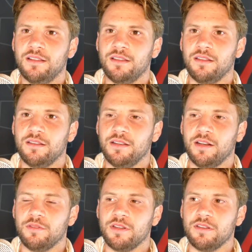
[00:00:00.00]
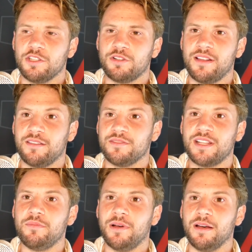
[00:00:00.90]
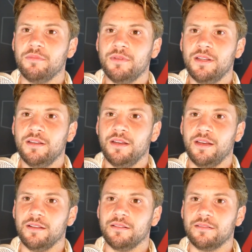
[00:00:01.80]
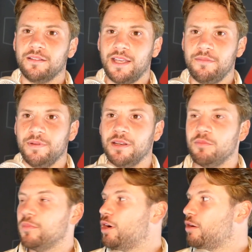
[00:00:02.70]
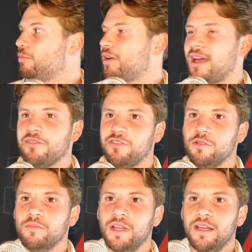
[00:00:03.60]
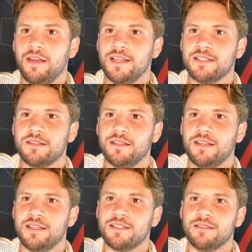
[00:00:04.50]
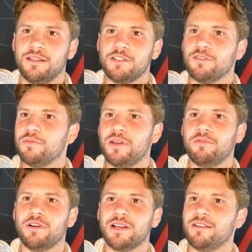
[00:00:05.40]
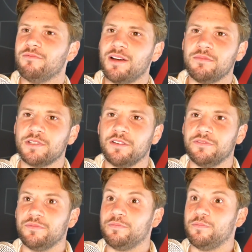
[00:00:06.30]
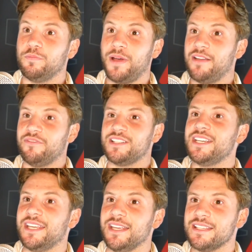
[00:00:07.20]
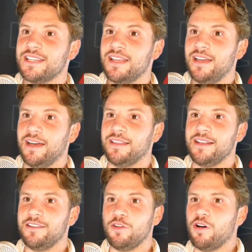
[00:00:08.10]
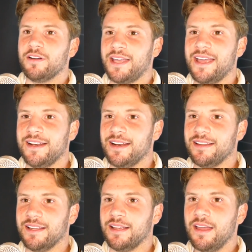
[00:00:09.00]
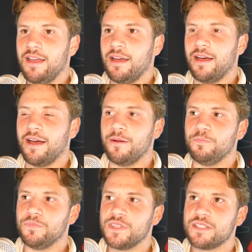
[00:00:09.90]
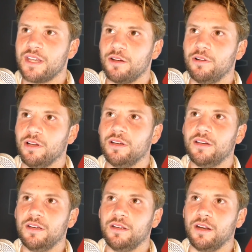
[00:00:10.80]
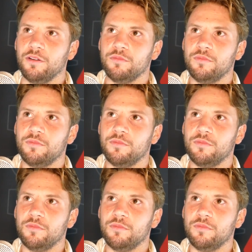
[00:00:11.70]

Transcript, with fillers: The, you know, the, the strength of StubHub and keeping them on platform is is ensuring people aren't getting ripped off, paying for tickets yeah, yeah. and then not getting anything. Um, so look, you know,